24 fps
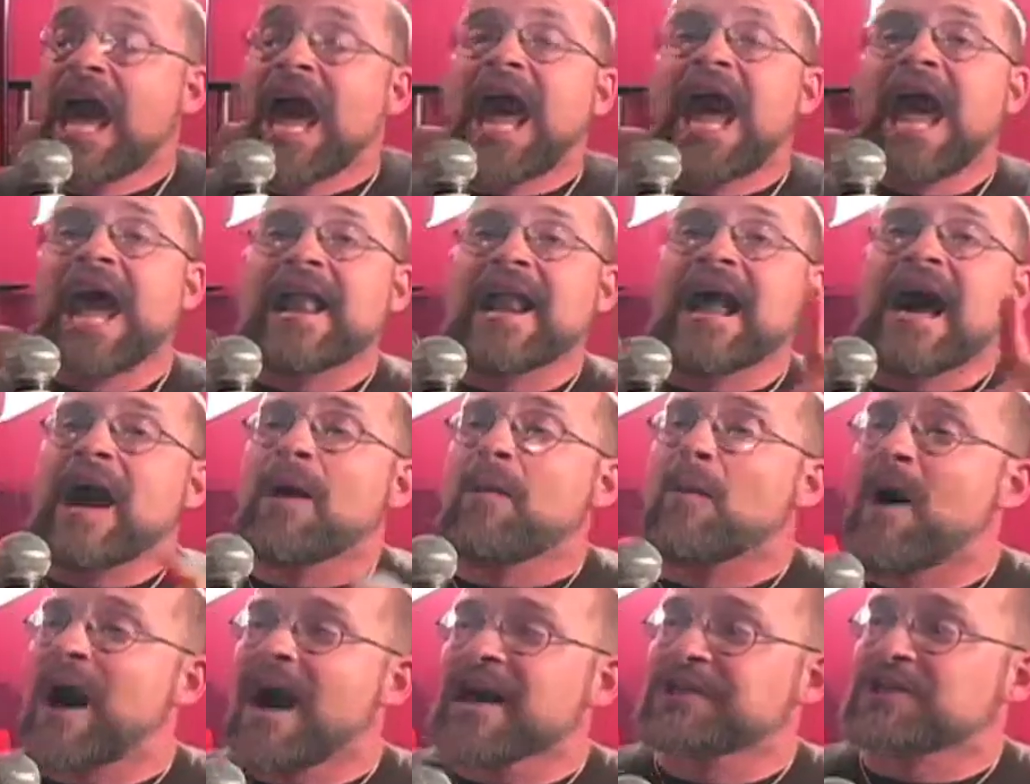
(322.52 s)
I
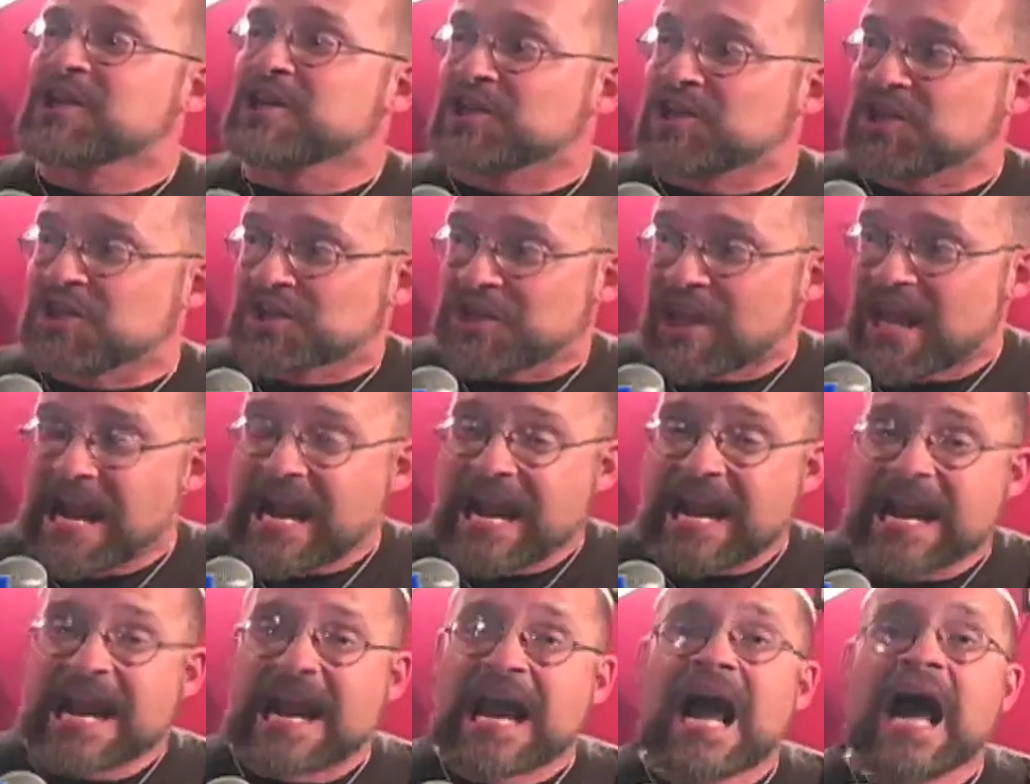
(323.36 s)
want to
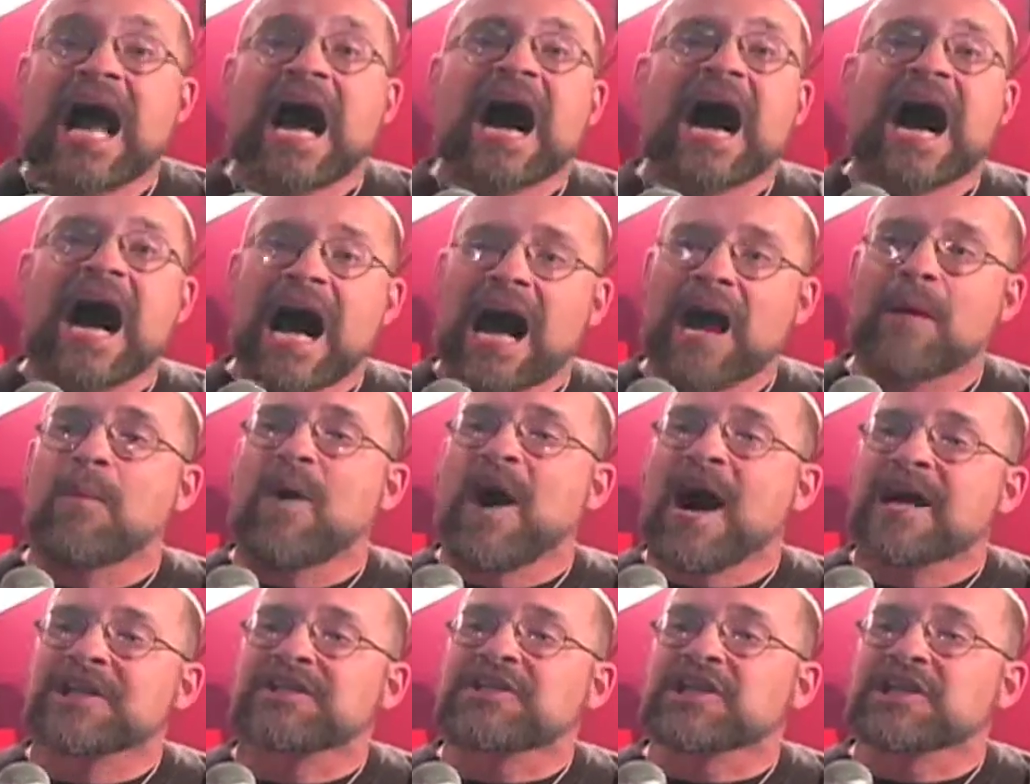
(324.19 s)
see
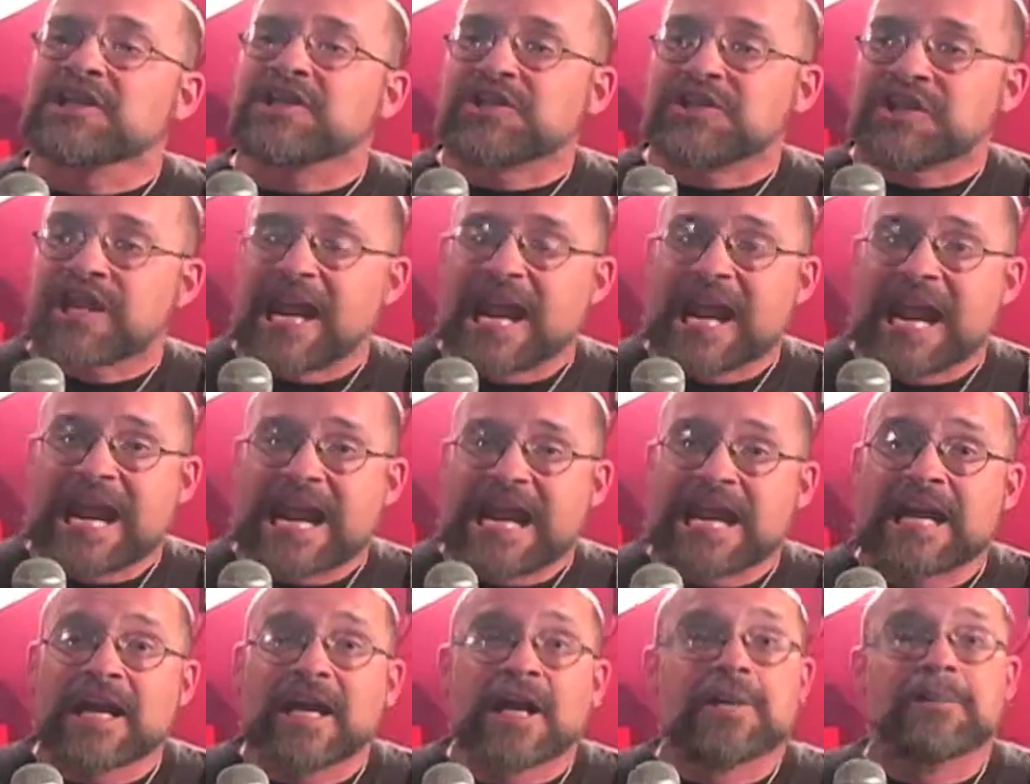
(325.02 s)

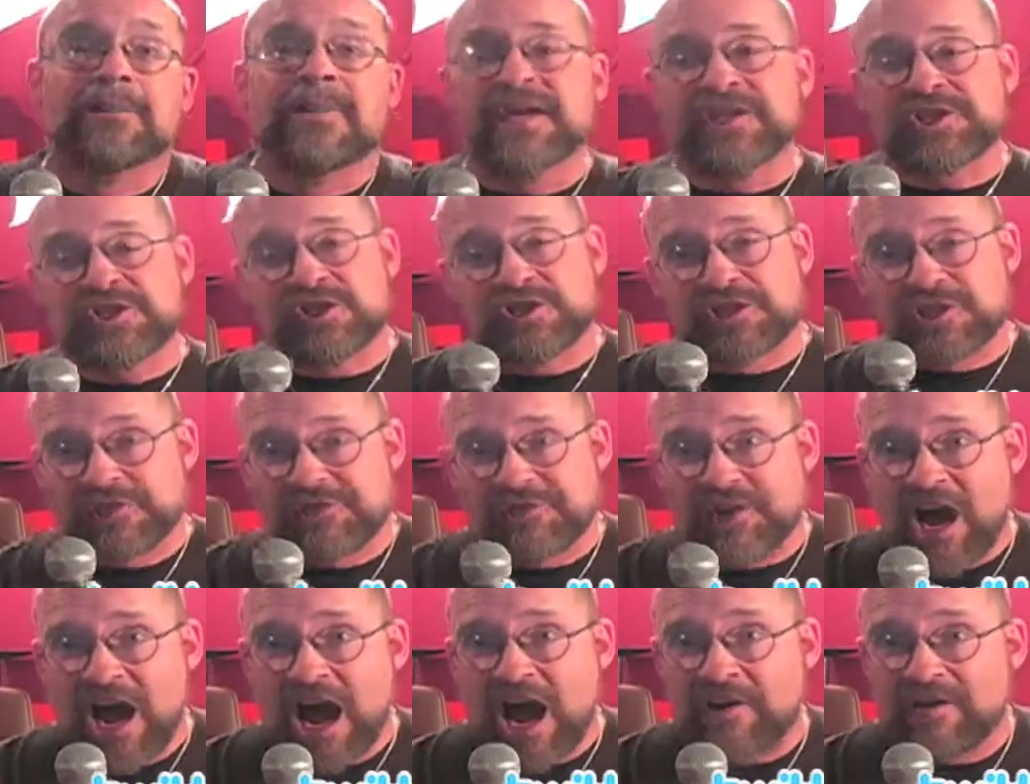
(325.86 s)
Mr.
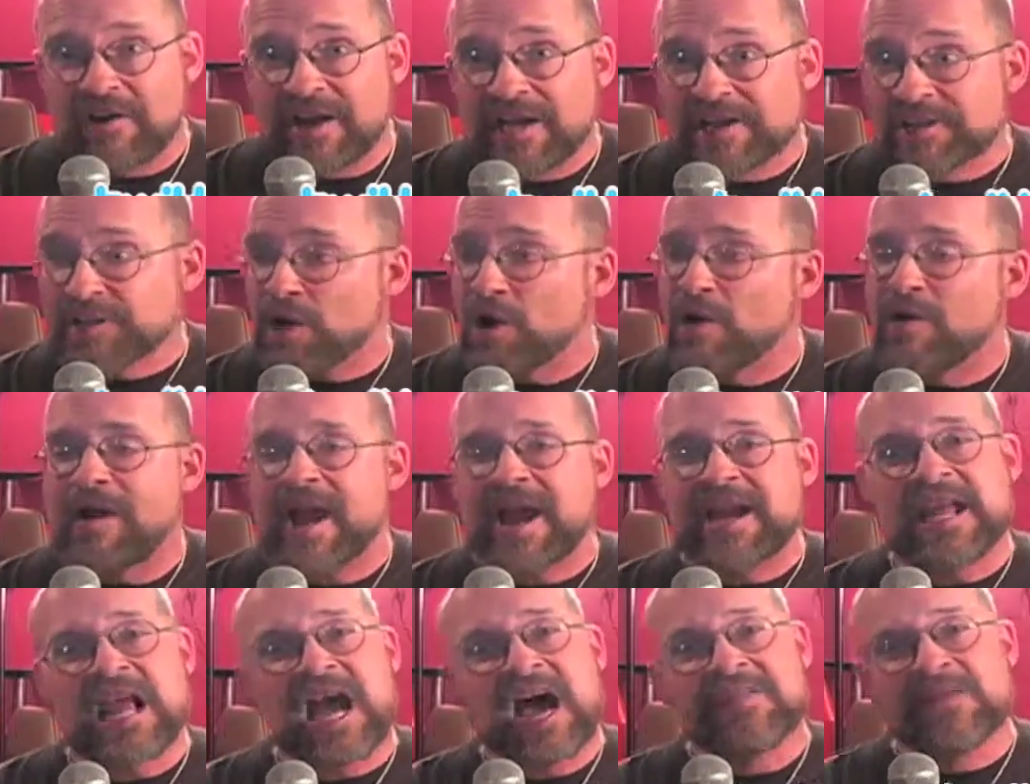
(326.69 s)
Tavares or
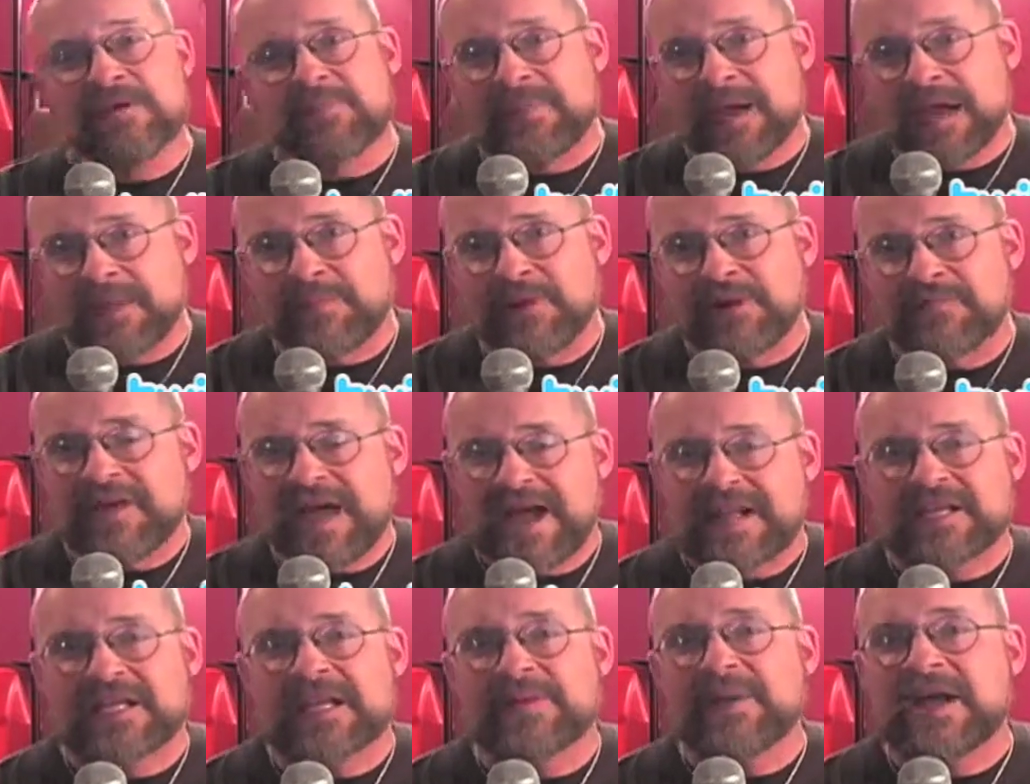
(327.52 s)
any other member of
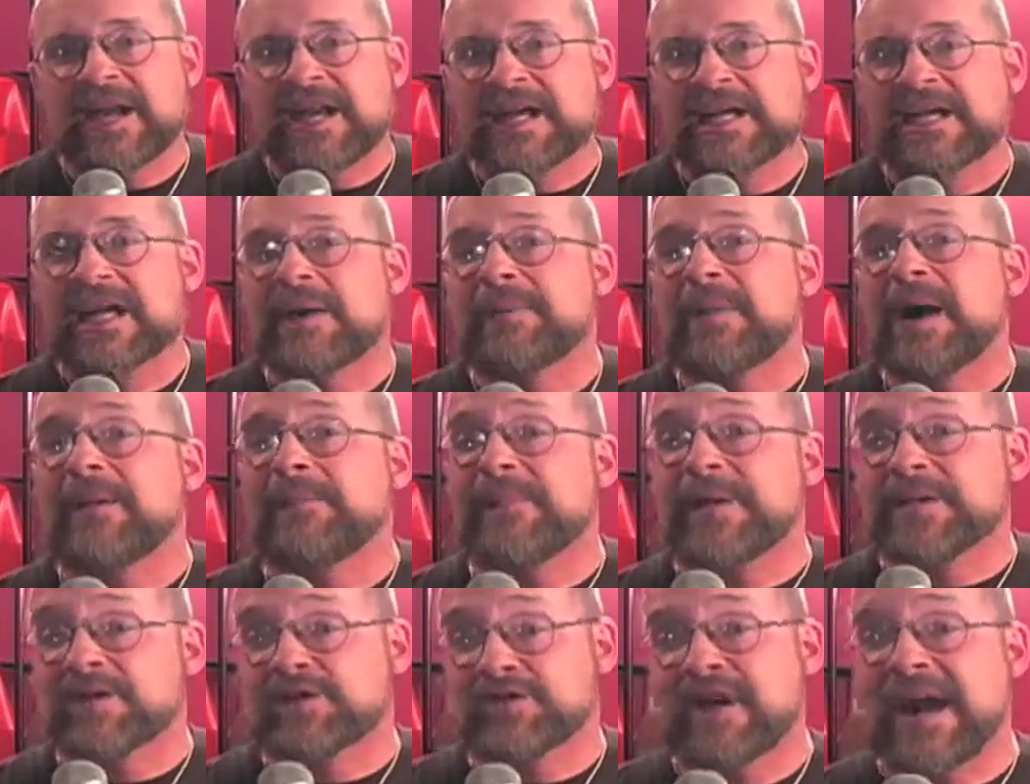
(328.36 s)
that committee come
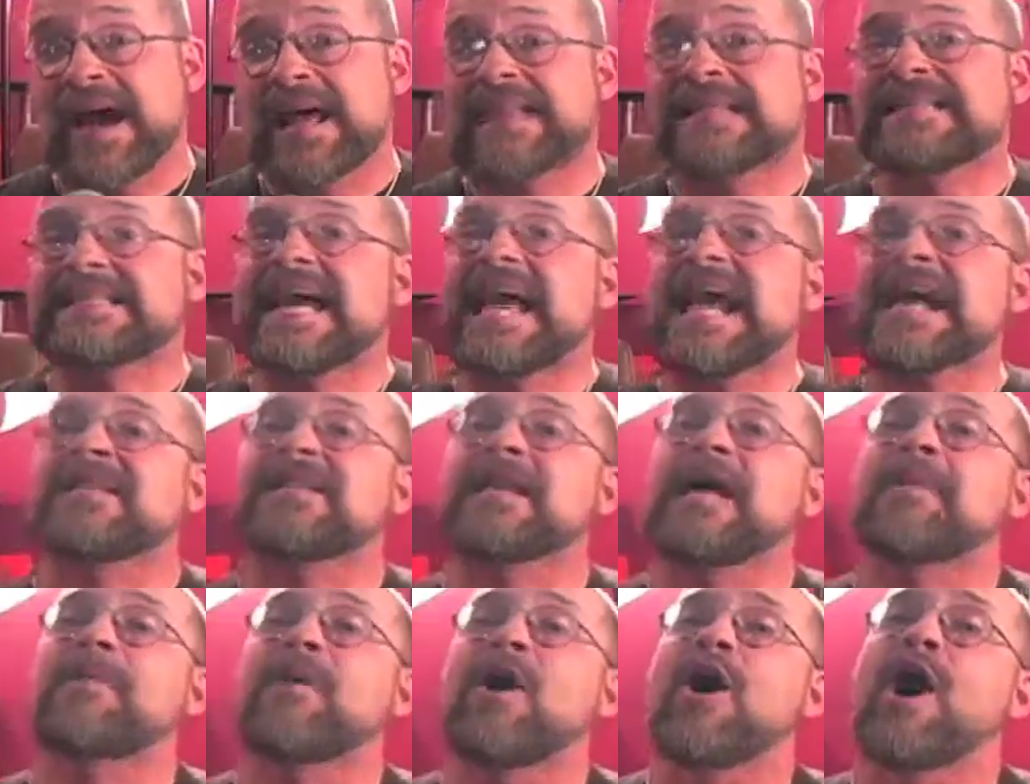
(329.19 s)
up and try to take
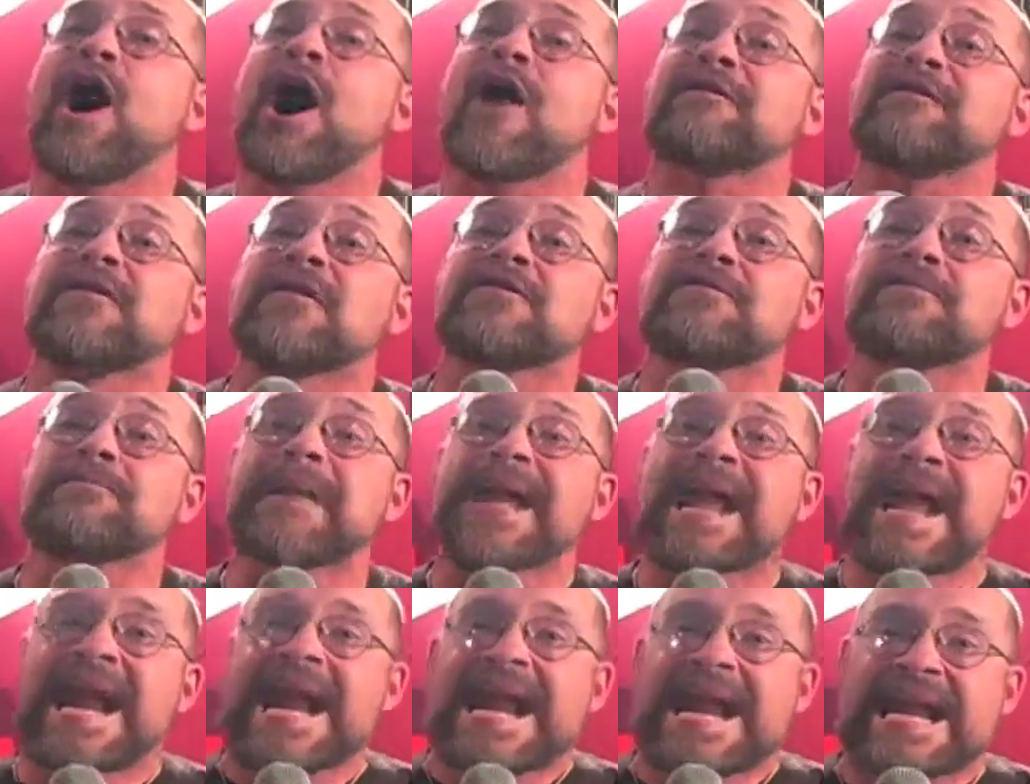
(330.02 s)
them off of
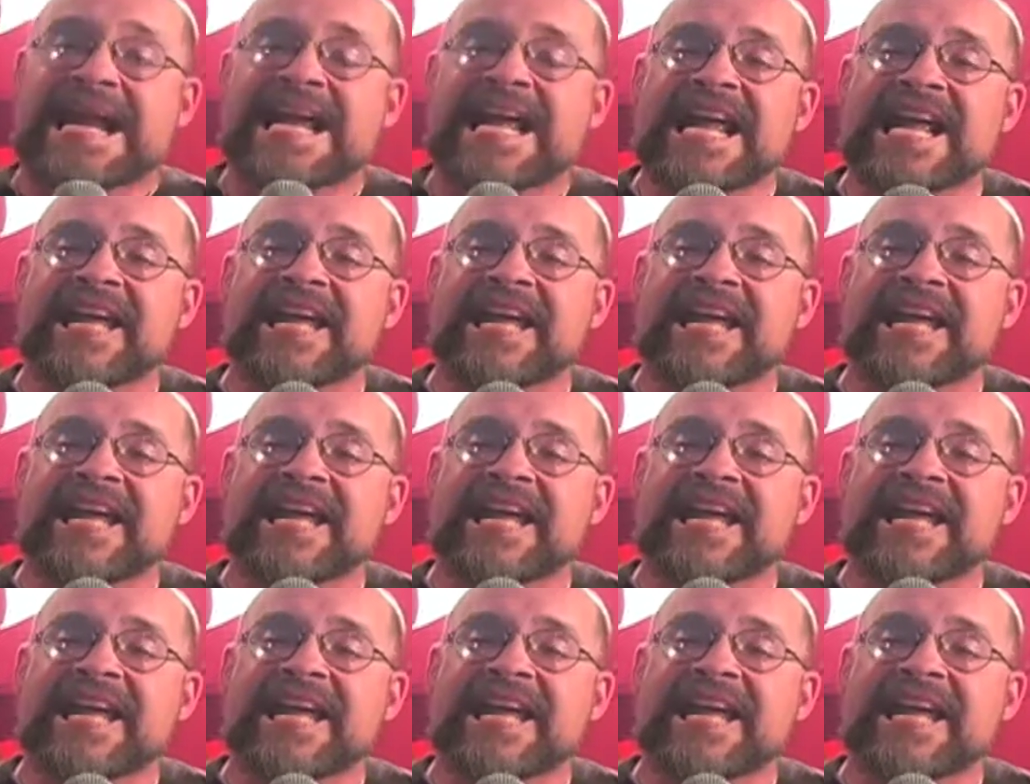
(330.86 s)
me.